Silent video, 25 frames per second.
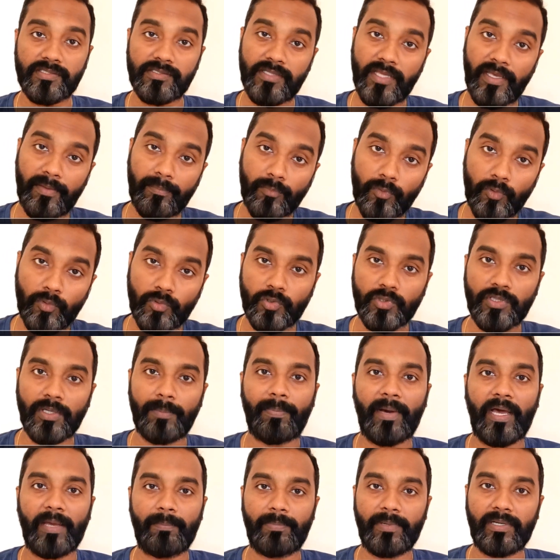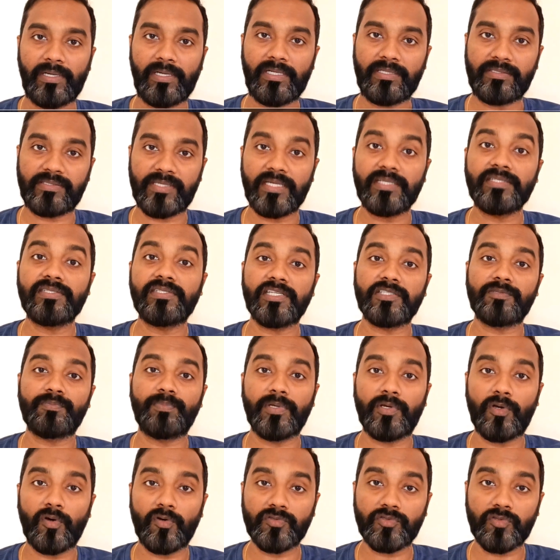they move to the piping design just
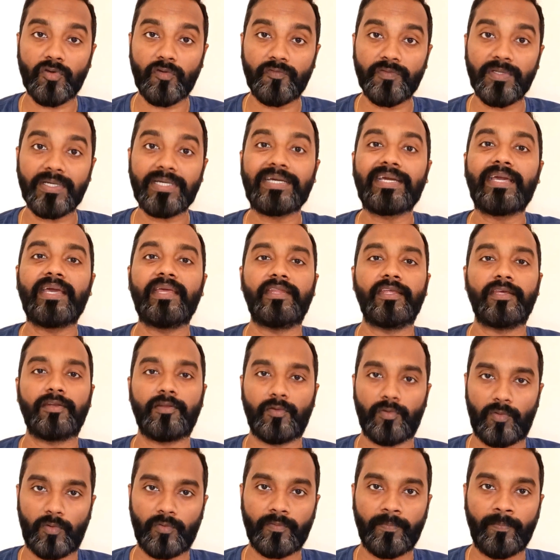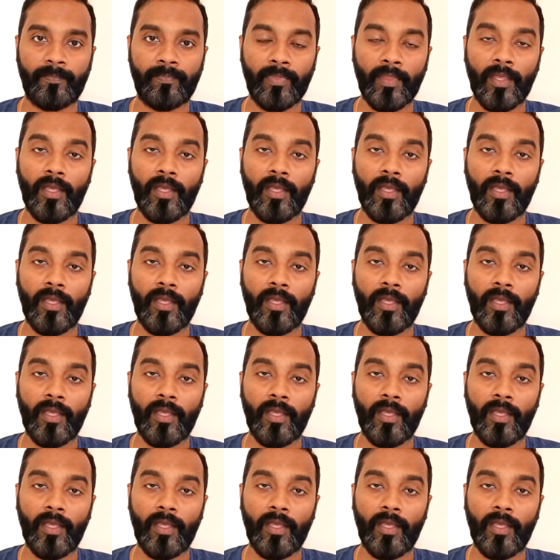because of the career growth.